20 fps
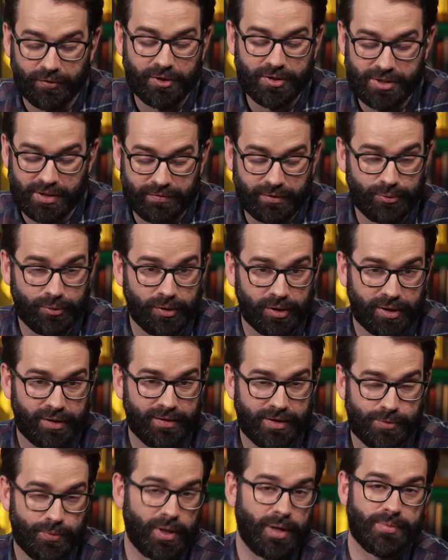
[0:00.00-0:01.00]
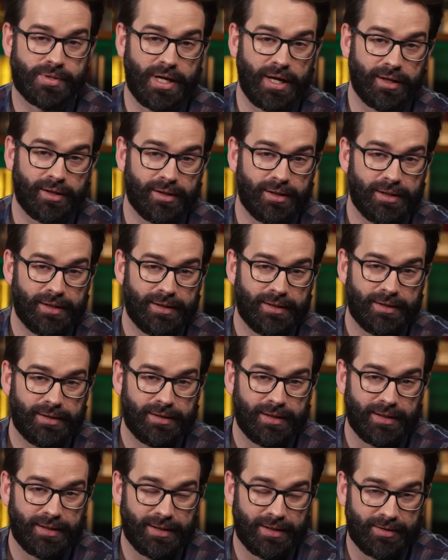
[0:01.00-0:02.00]
for a civil war, is what I'm saying.
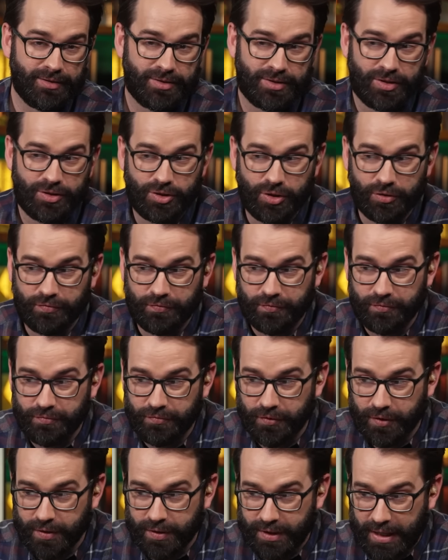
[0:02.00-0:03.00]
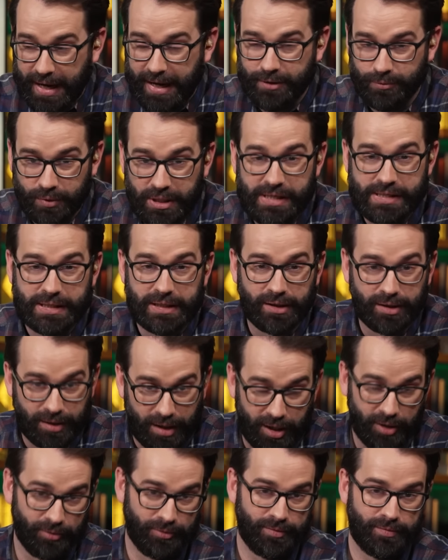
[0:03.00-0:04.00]
So for that reason
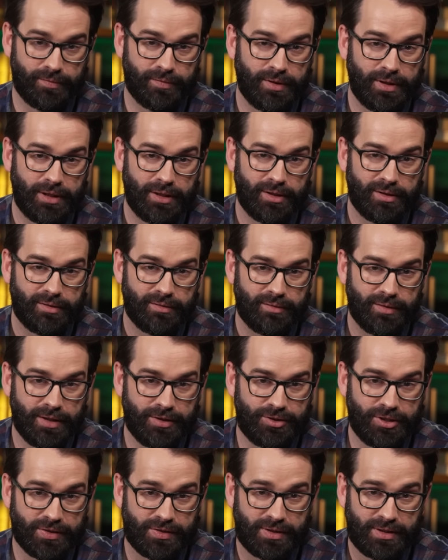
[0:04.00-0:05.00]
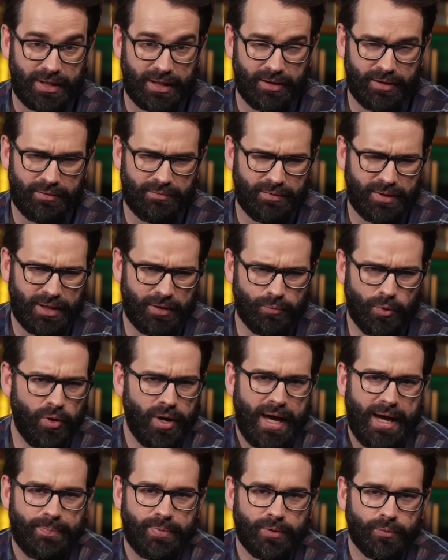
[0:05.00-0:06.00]
alone, it
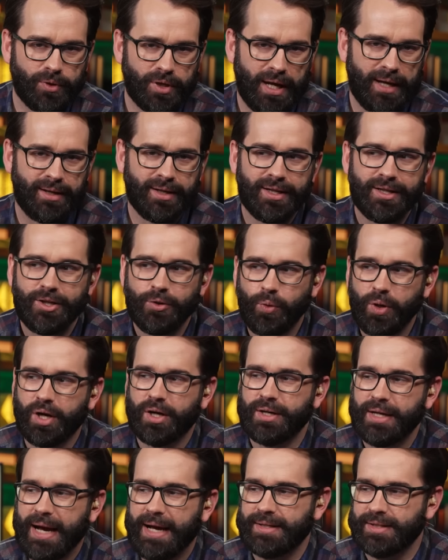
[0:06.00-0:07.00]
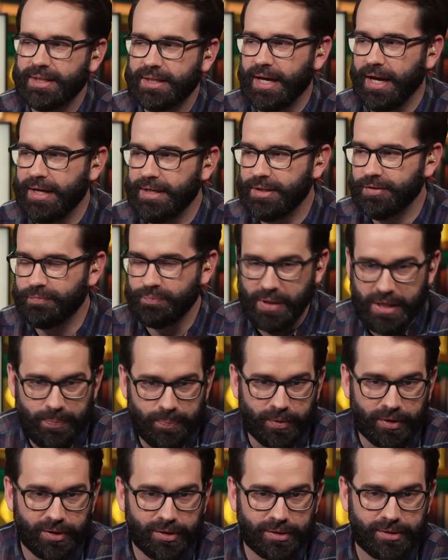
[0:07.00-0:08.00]
won't happen. We are not the kind of
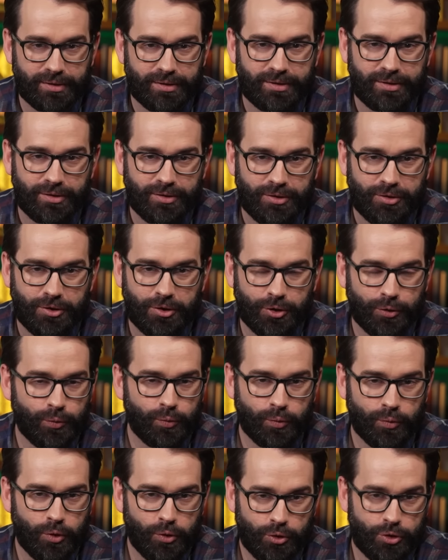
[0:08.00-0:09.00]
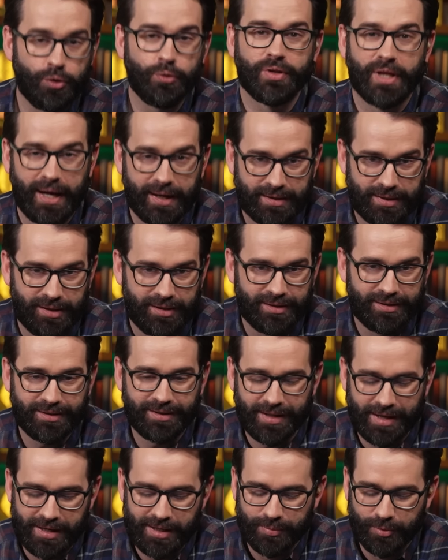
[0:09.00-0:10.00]
people who do that
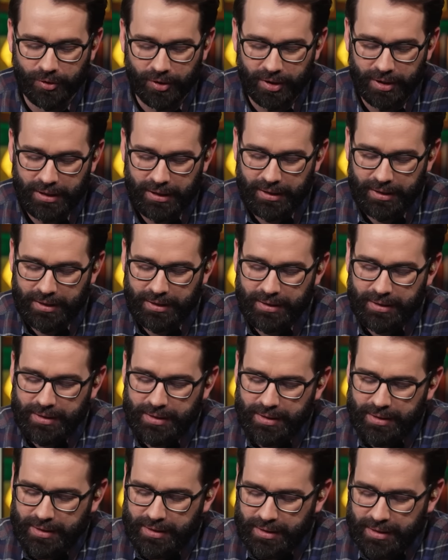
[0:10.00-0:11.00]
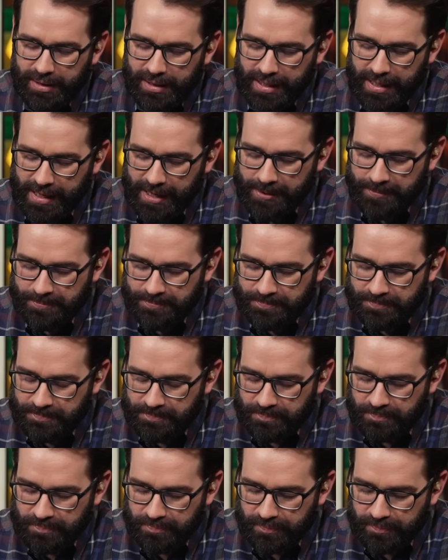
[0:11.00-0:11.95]
anymore. And